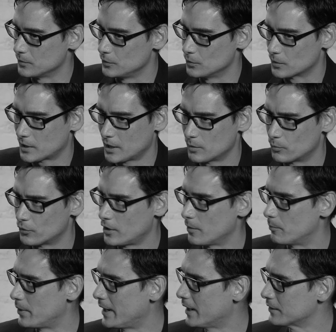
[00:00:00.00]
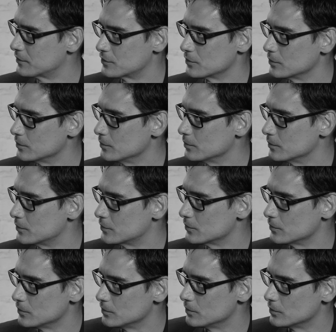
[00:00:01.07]
you were kind of brought back to
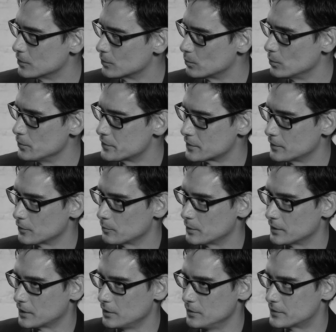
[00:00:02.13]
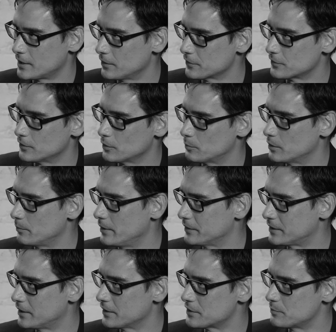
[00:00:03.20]
your roots a little bit. Can you tell us a little bit
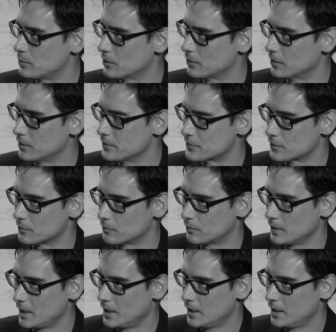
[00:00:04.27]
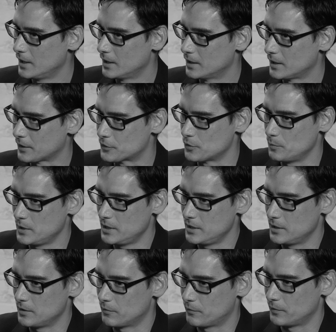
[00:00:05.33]
about that experience of, like, to
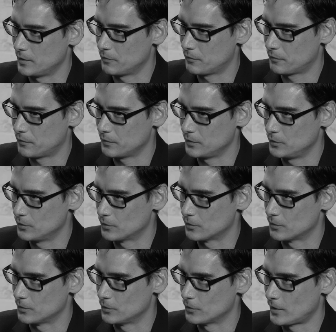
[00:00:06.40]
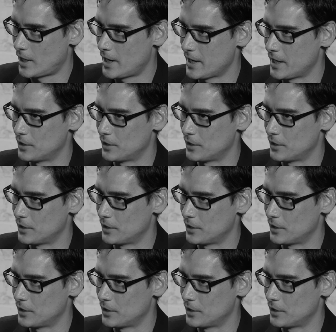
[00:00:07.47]
me, if you're high